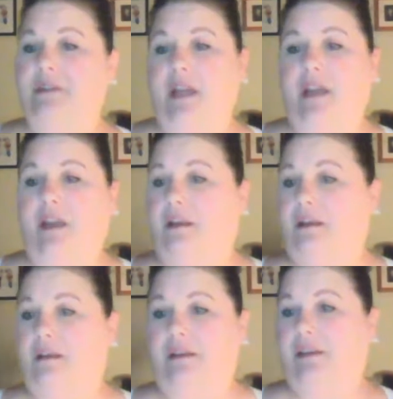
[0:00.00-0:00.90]

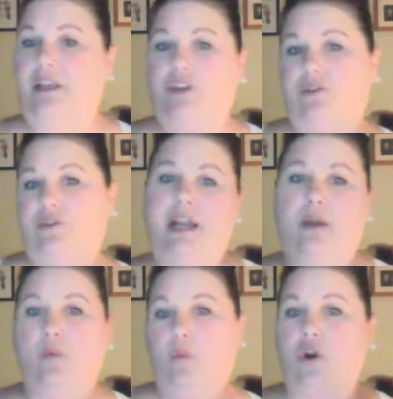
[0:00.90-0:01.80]
then you kind
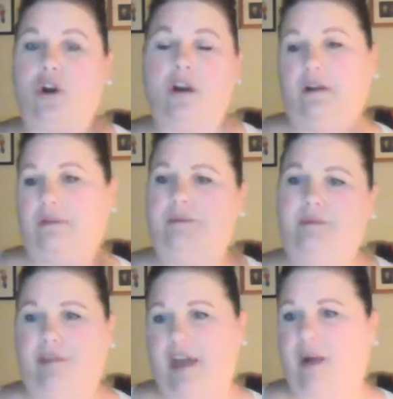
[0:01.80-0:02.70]
of work
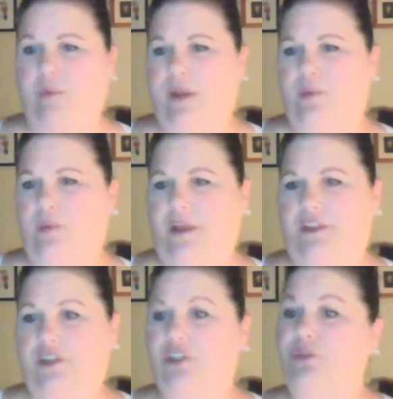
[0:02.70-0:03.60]
that way with
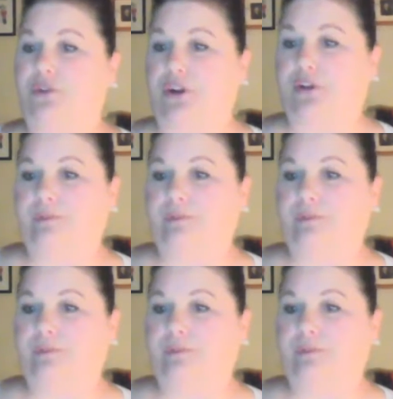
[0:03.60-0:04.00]
a tutor.